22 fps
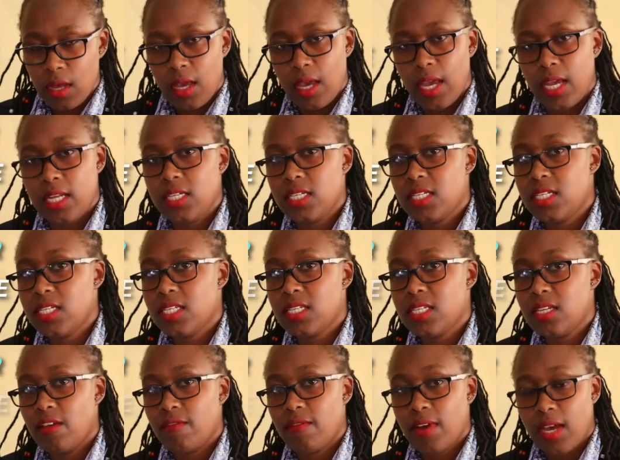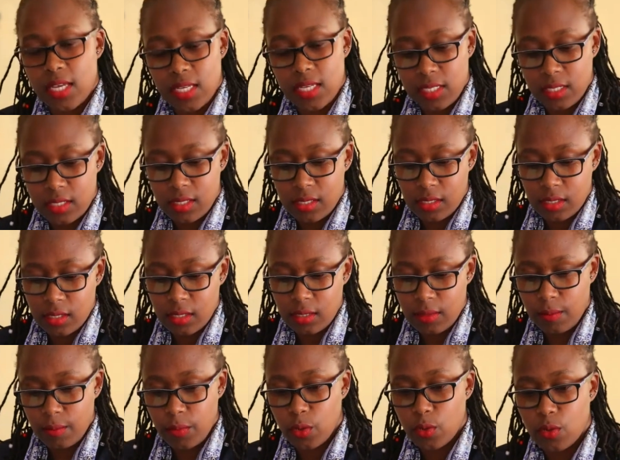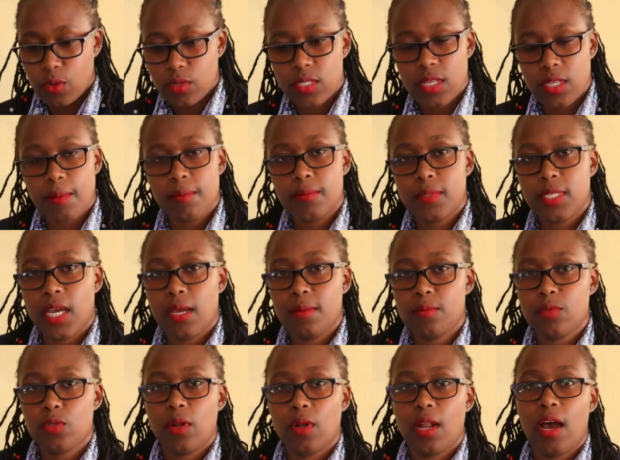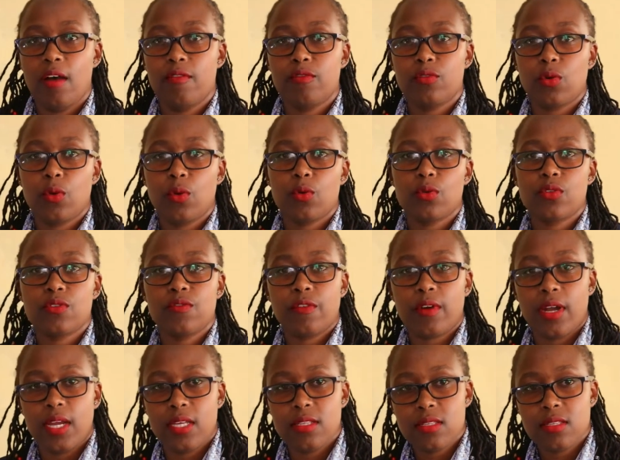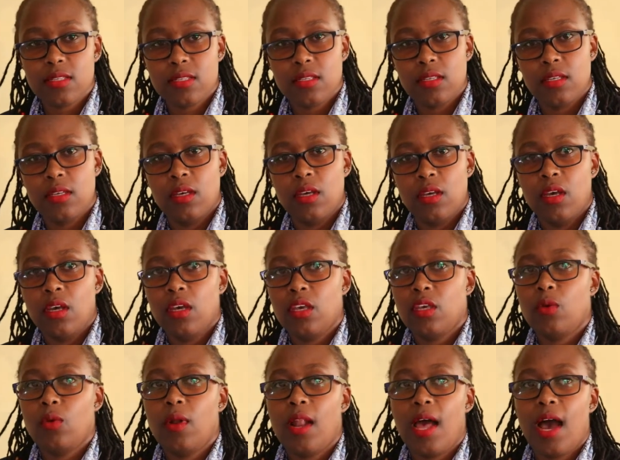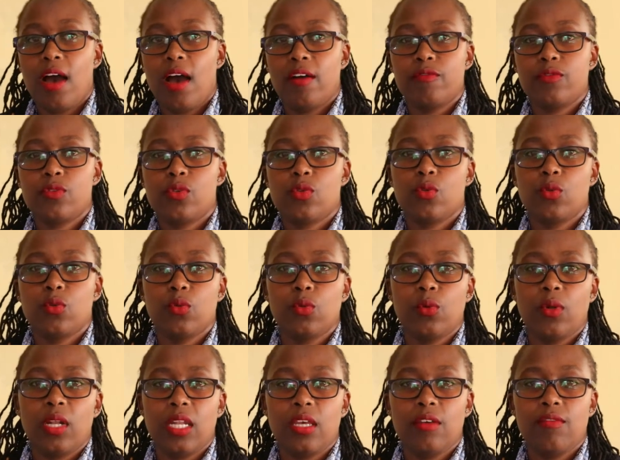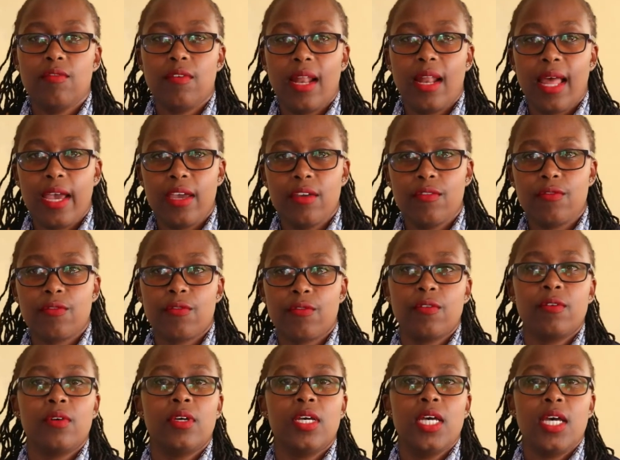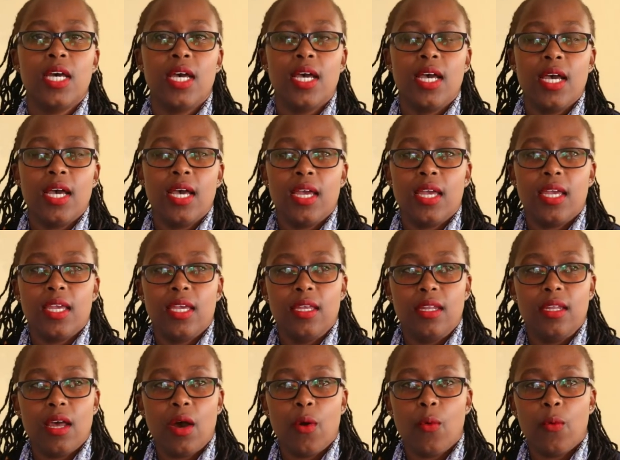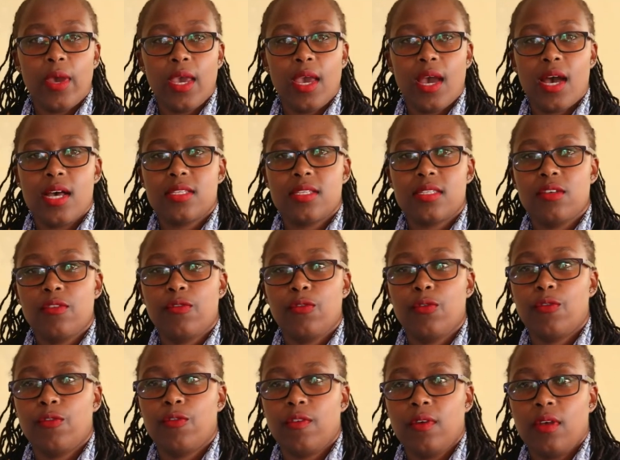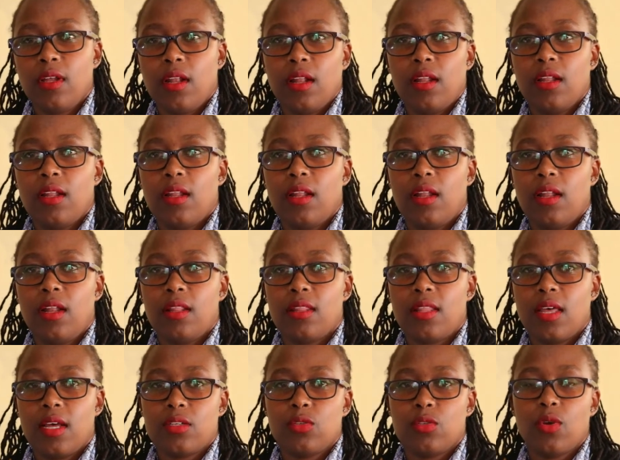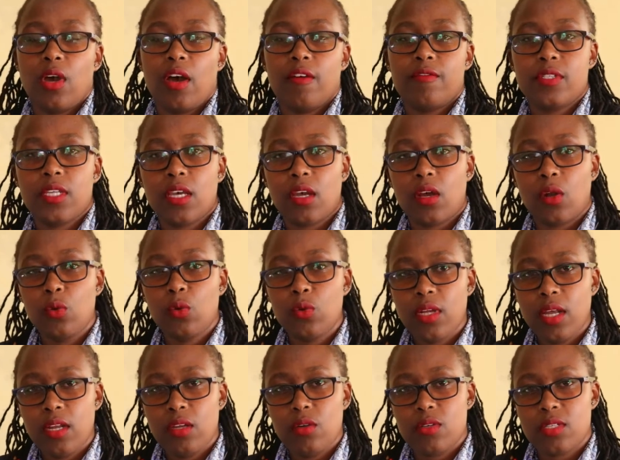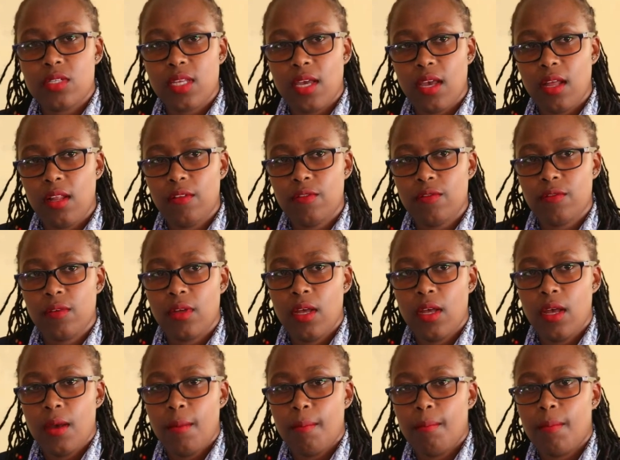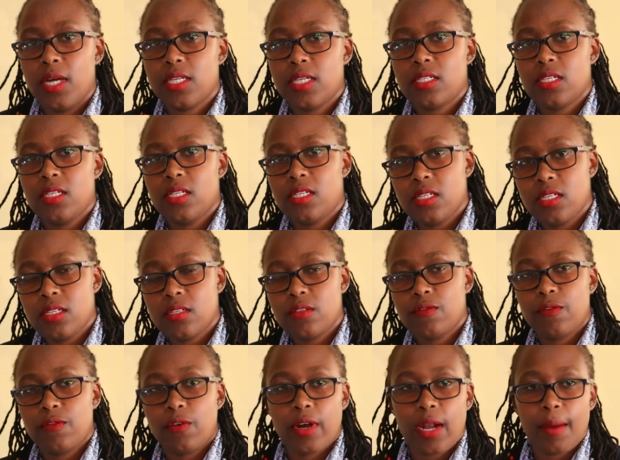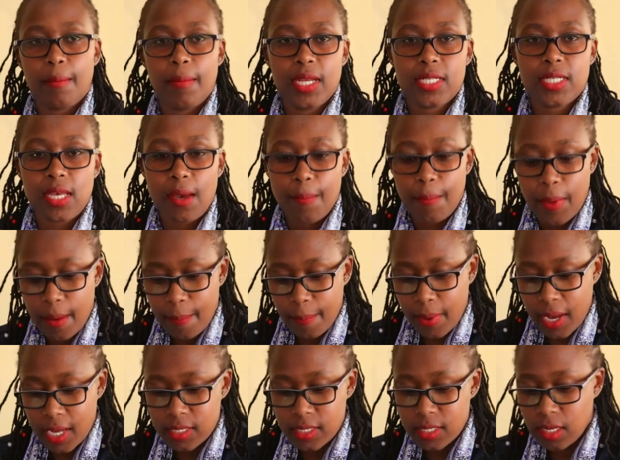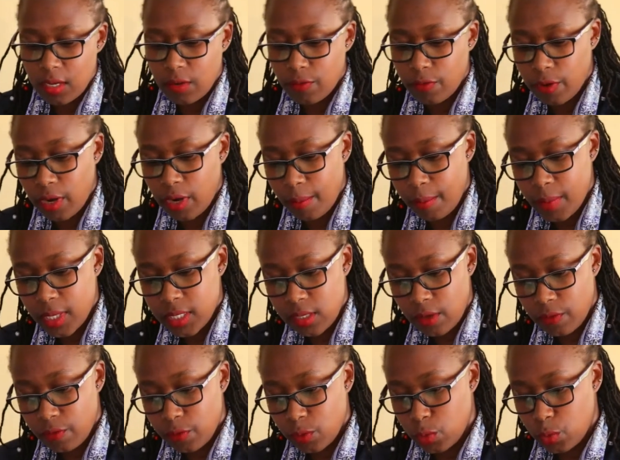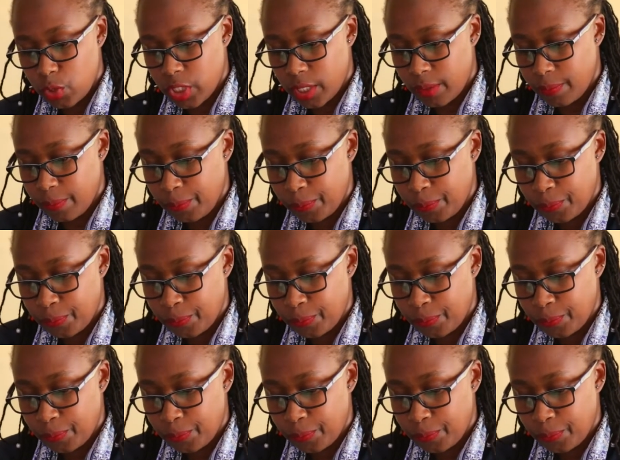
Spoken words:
And it is never easy because sometimes you'll have to lose friends. You'll have to live life in a way as if you feel that you have secluded yourself, but it is for a better purpose and for a better future.